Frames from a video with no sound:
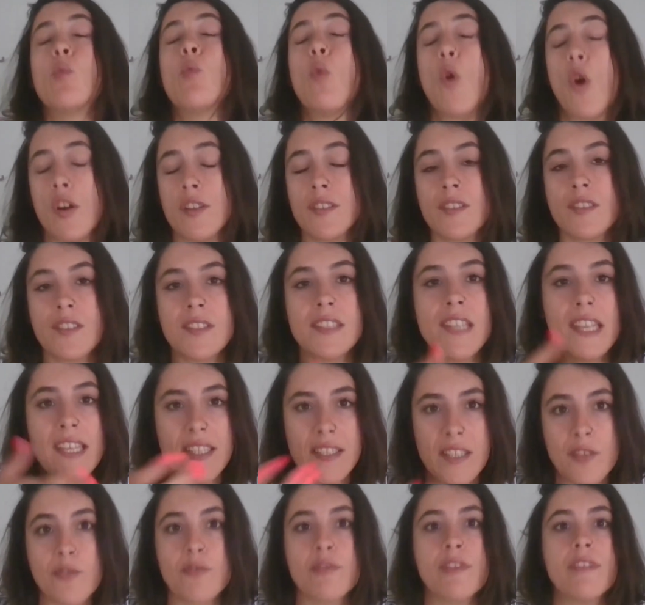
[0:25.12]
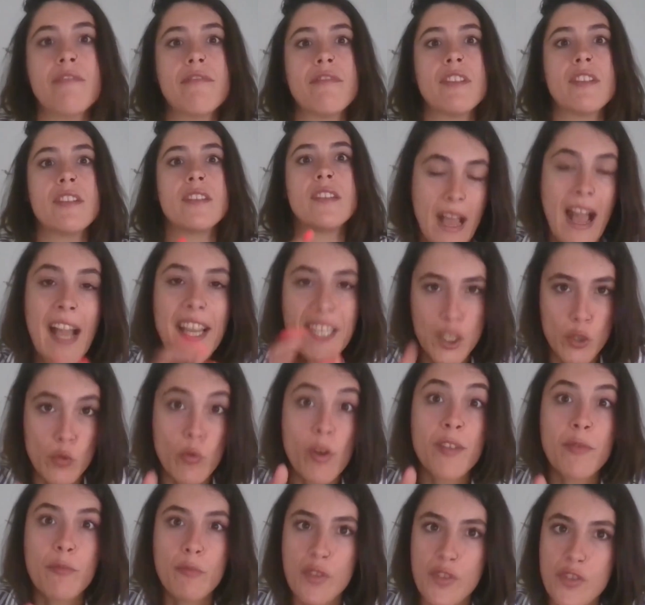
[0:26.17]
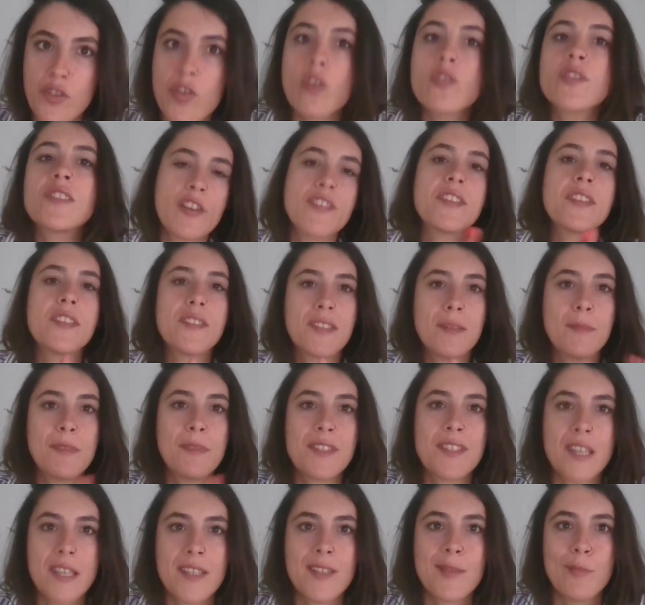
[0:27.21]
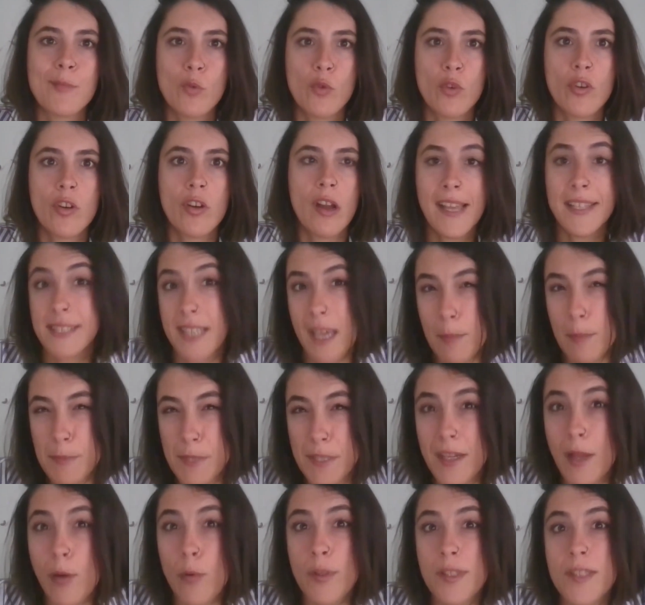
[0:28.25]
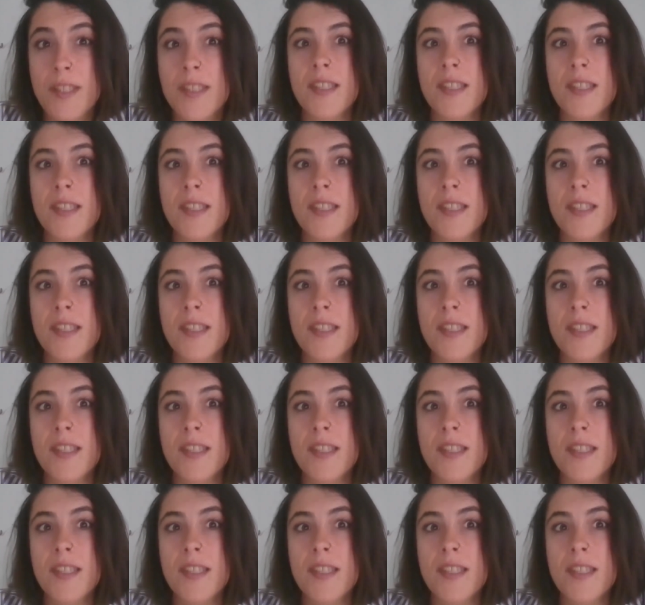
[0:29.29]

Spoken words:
you want data-driven, accurate results, our system is more adapted, I would